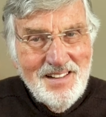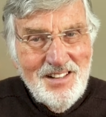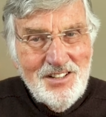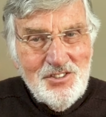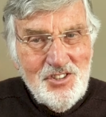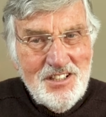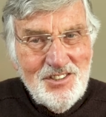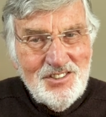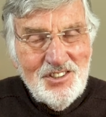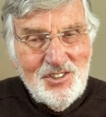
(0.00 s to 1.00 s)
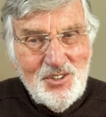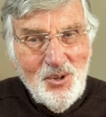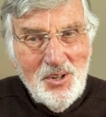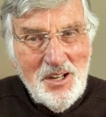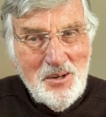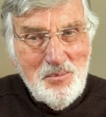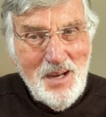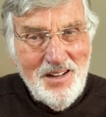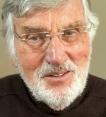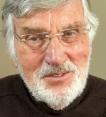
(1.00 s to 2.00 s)
that Jesus is talking
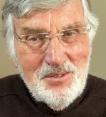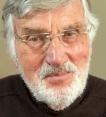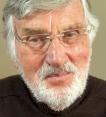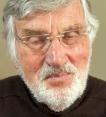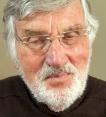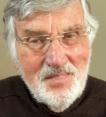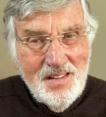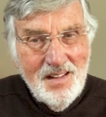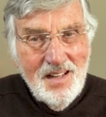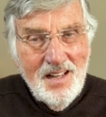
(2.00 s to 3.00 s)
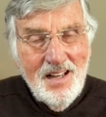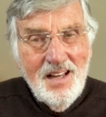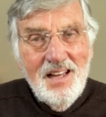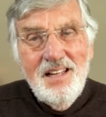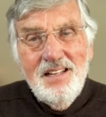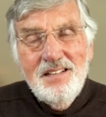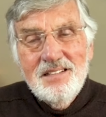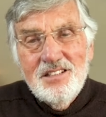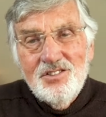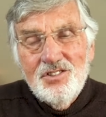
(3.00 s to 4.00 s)
about, he
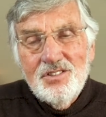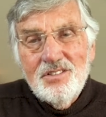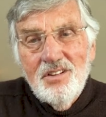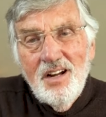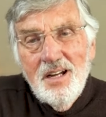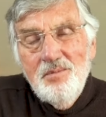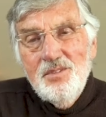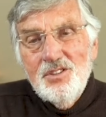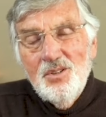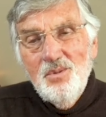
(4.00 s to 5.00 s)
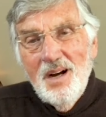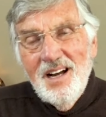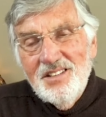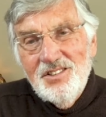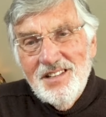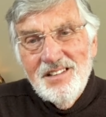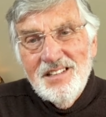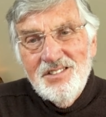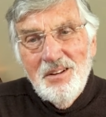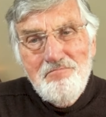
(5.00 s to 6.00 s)
described to us in
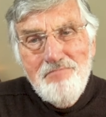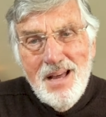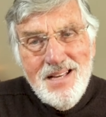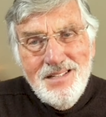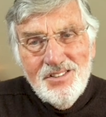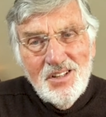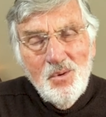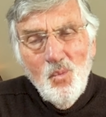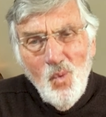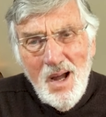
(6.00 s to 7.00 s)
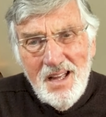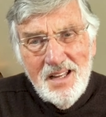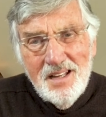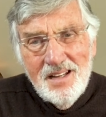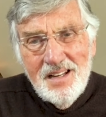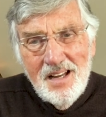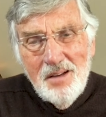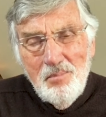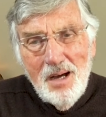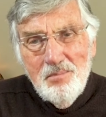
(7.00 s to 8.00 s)
this amazing way
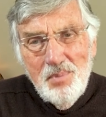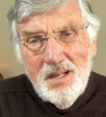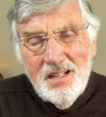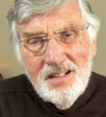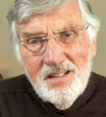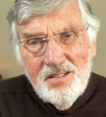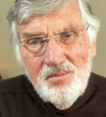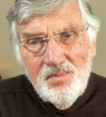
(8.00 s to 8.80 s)
by being